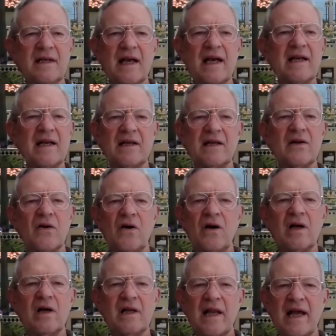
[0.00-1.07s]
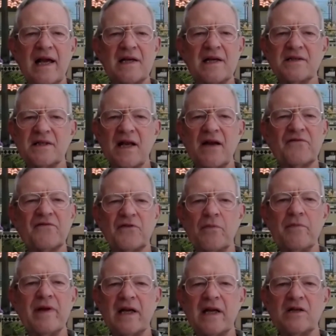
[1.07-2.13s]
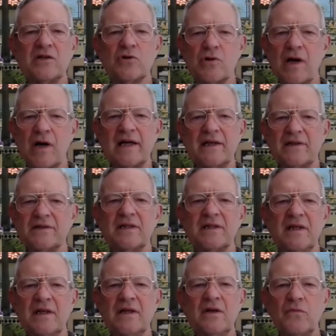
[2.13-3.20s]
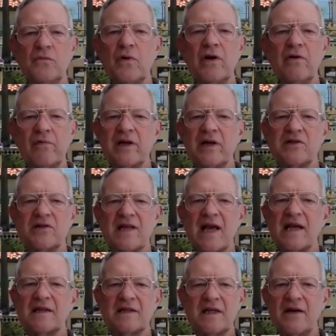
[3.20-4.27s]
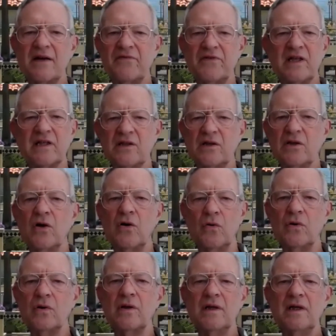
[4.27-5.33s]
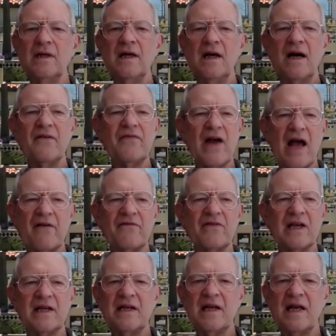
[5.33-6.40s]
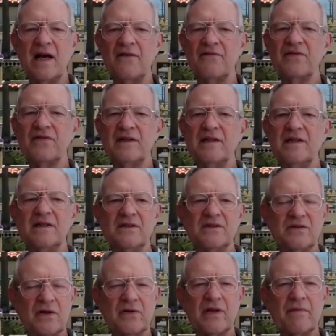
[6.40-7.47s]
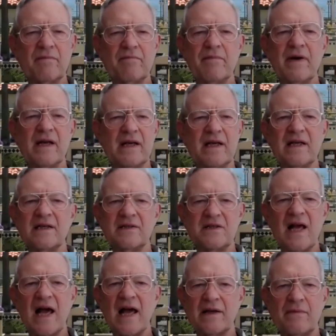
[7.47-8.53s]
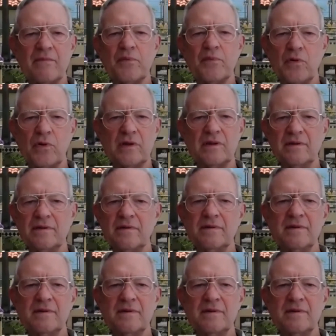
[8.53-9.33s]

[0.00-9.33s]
And at long last, after many trials, we reached that coveted goal of having enough so that money is not important.